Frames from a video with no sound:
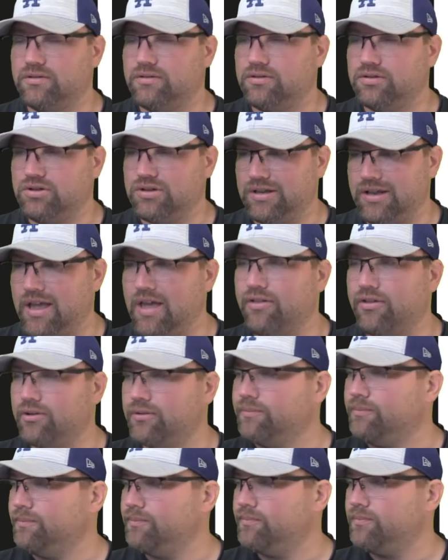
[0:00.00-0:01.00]
together,
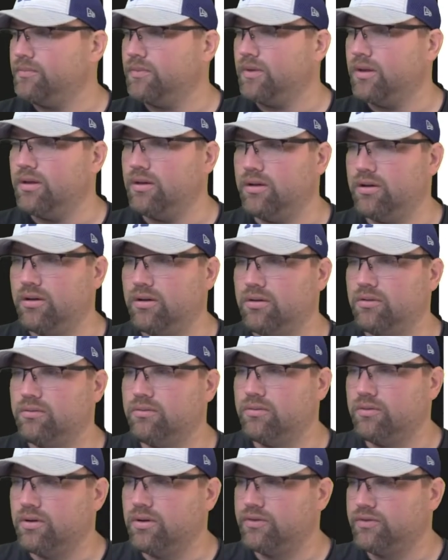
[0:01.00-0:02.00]

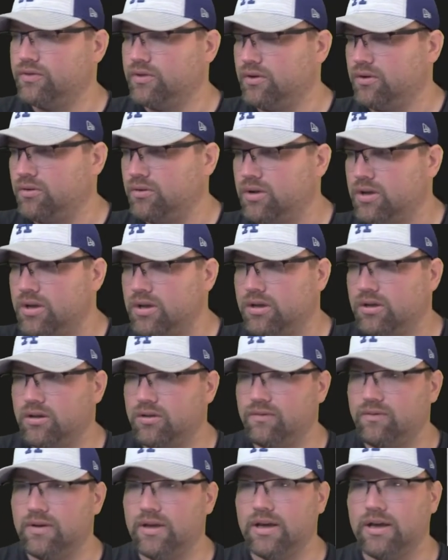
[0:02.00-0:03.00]
So
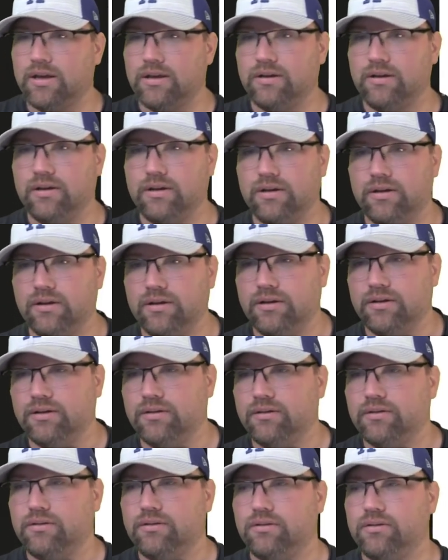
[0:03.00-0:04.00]
you've got
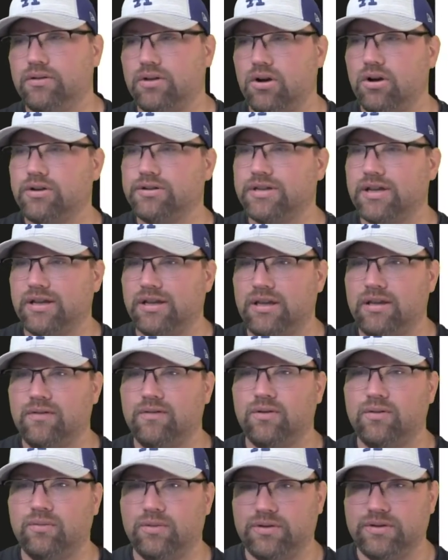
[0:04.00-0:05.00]
the ArtTech Eva,
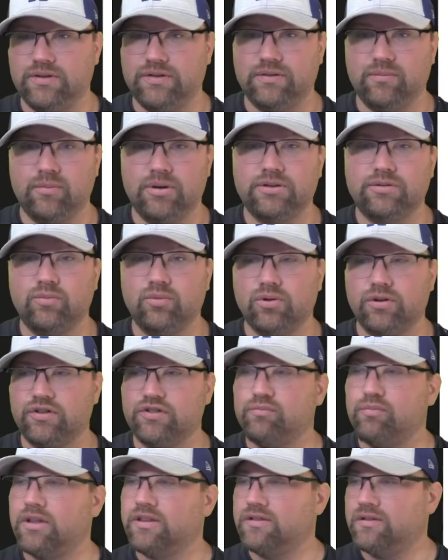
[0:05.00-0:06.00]
which is a much more
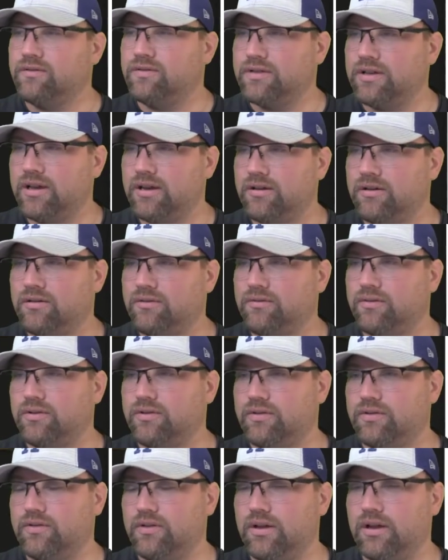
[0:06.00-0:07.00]
expensive scanner,
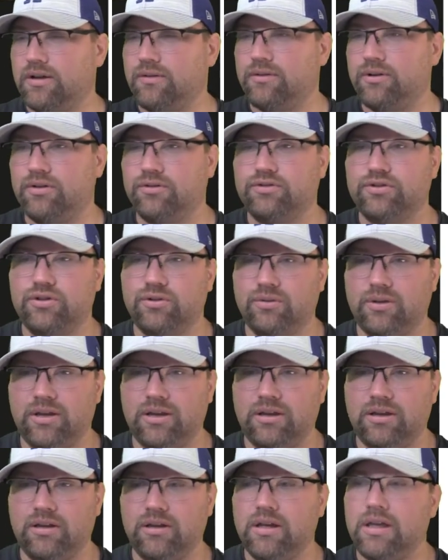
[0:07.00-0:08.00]
versus the iReal
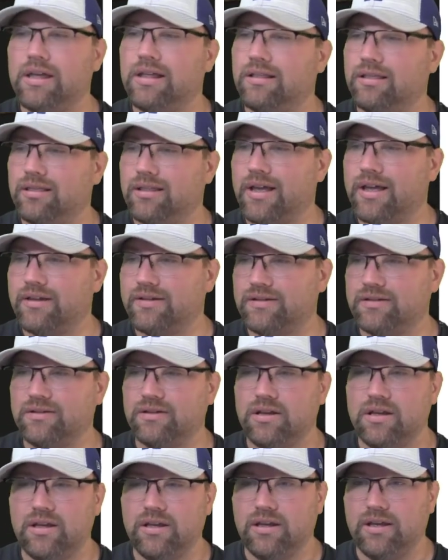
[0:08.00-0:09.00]
2E, less,
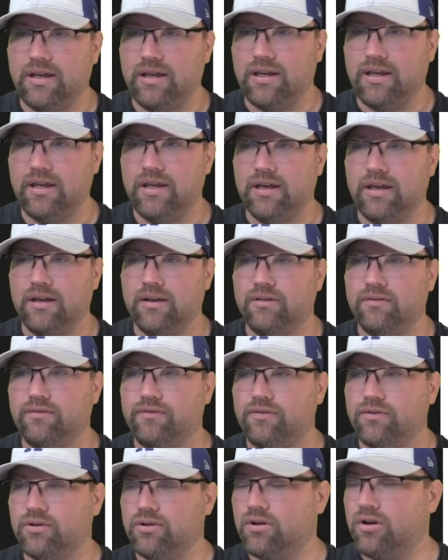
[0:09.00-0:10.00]
and
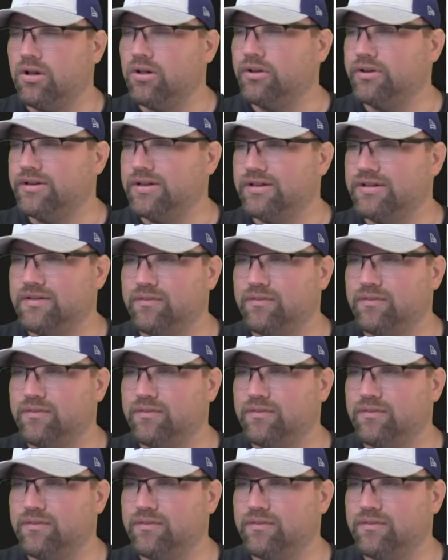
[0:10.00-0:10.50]
for all intents and